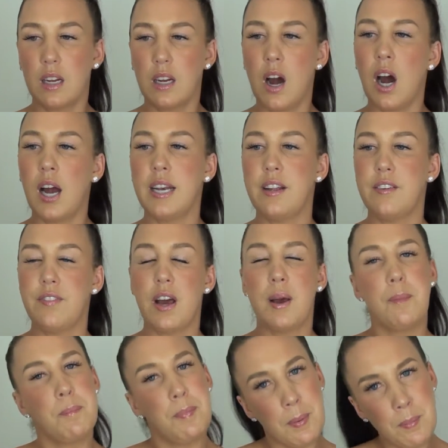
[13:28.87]
kind of
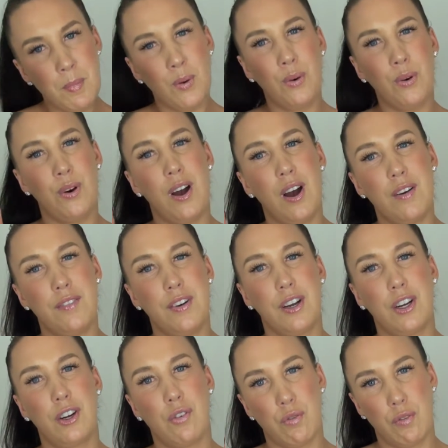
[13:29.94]
a bit more of
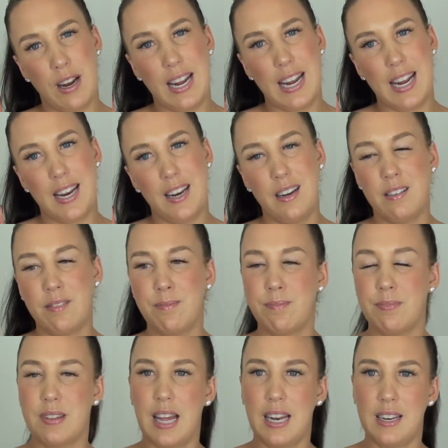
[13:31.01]
a green
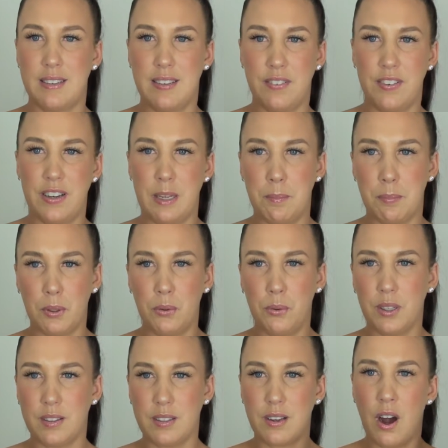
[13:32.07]
than a Tiffany blue.
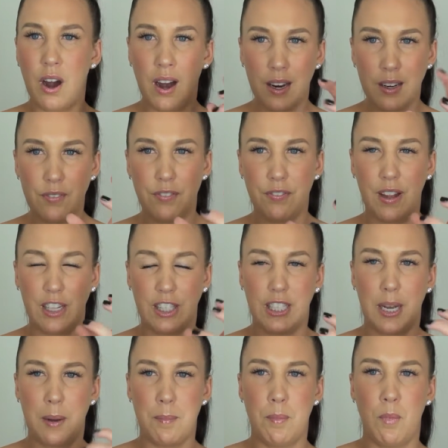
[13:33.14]
It's kind of
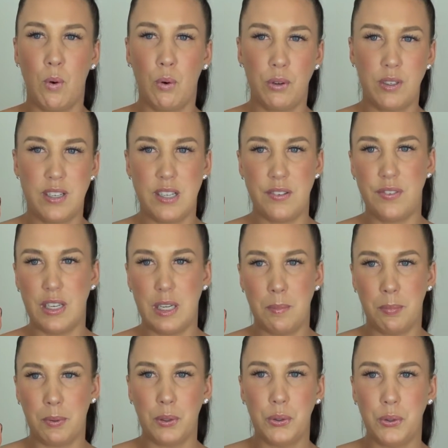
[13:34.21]
flashing up more Tiffany
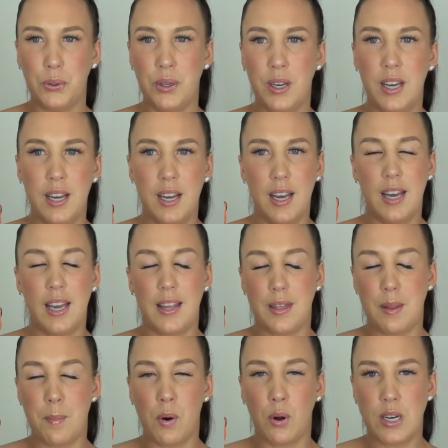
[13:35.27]
blue in
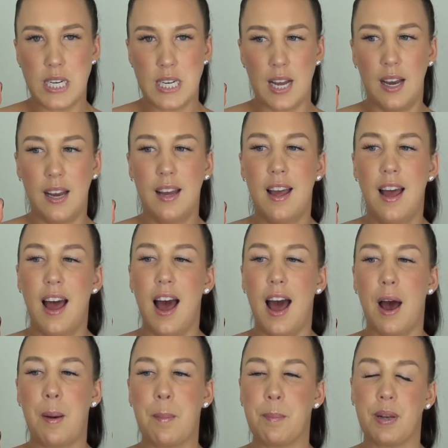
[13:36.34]
the monitor,
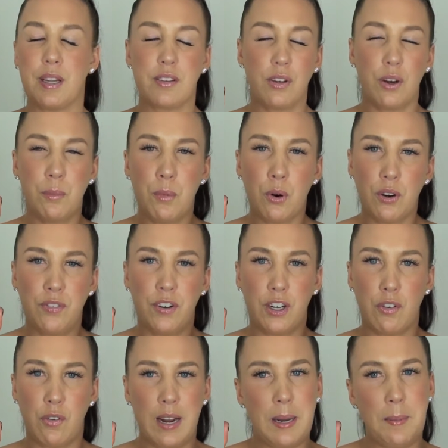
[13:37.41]
but it's got more of a
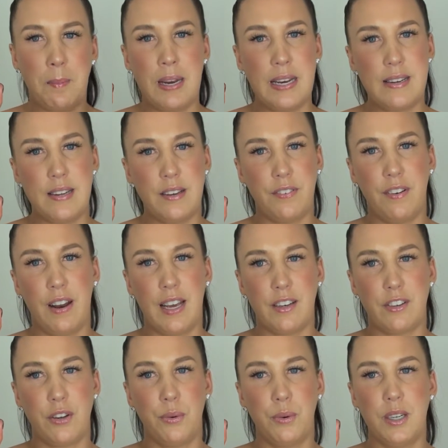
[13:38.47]
green minty
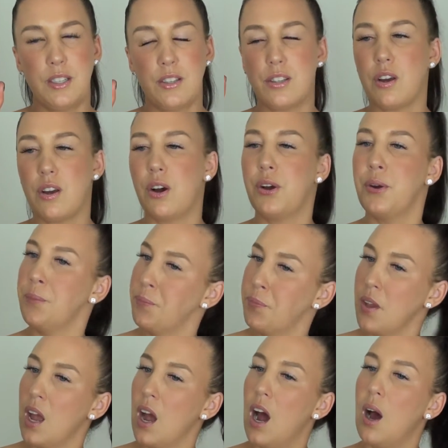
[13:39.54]
fleck to it. So
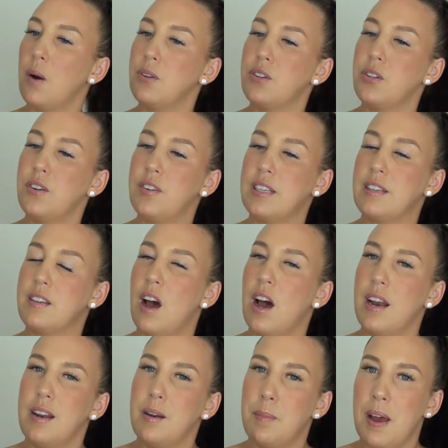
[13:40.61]
I was sort of
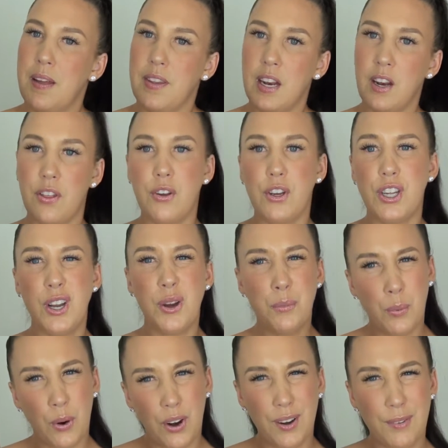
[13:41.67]
excited about that. I thought, you know
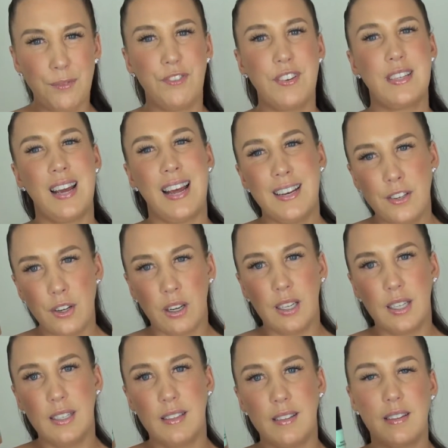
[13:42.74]
what, for
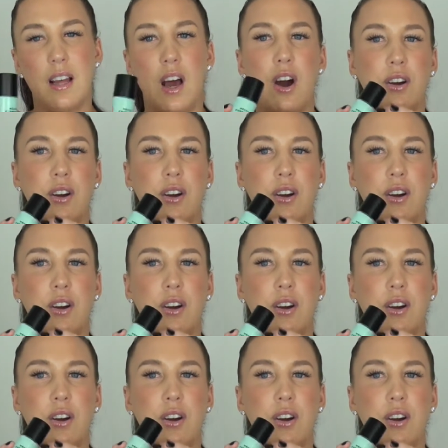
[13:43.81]
$10,